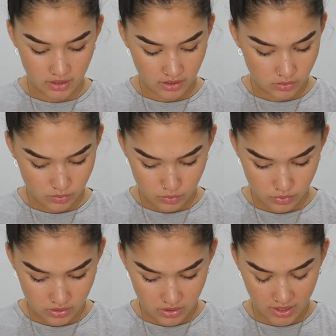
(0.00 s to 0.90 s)
Guess
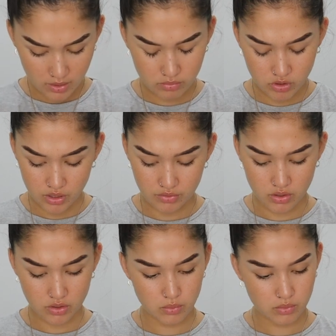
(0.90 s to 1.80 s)
what? I don't
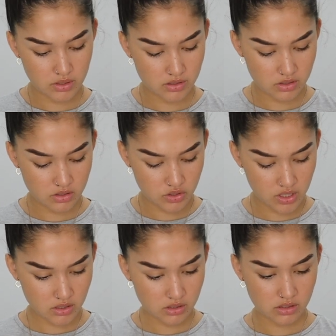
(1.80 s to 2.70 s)
even know. Is this a
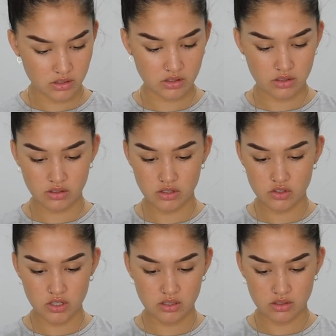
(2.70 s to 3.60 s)
dress? Is it not a
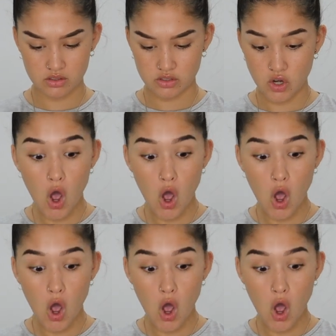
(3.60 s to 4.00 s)
dress? Is it?